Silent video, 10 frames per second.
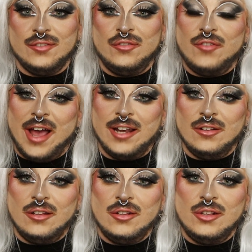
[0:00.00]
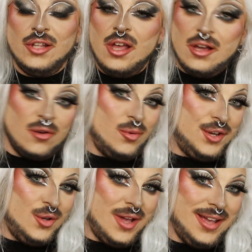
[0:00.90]
the final look. What
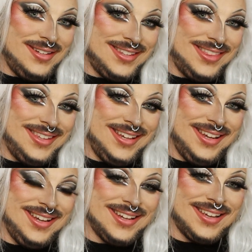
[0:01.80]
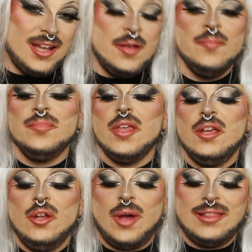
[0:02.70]
do you guys think?
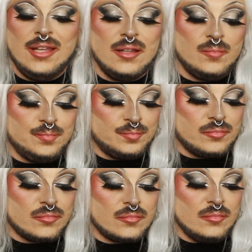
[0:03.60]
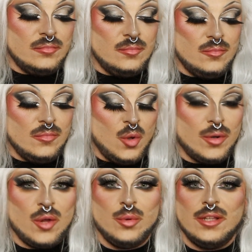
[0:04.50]
You know, I think
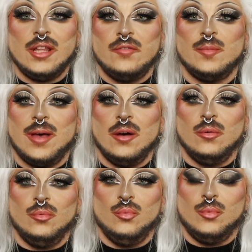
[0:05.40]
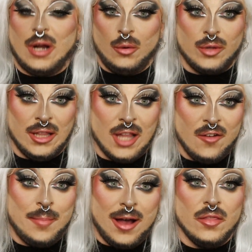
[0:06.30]
what I really love
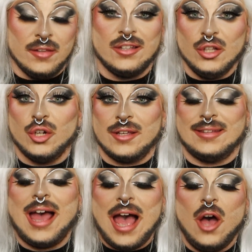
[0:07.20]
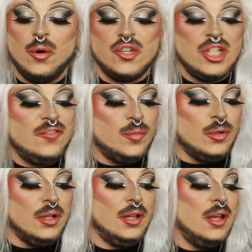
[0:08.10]
about this look is how
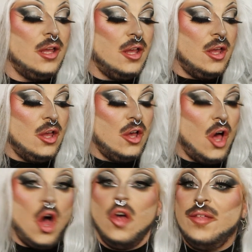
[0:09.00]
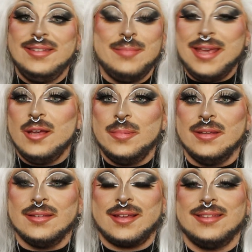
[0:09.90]
achievable all this makeup
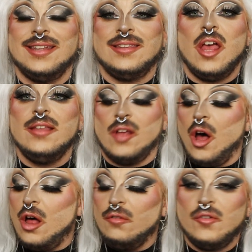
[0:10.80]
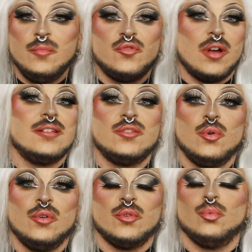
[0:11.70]
is. Like I said, it's all from
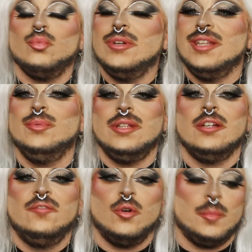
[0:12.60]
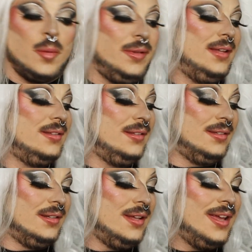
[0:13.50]
drugstores or really, really affordable places,
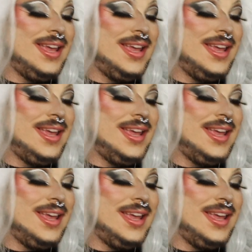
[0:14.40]
and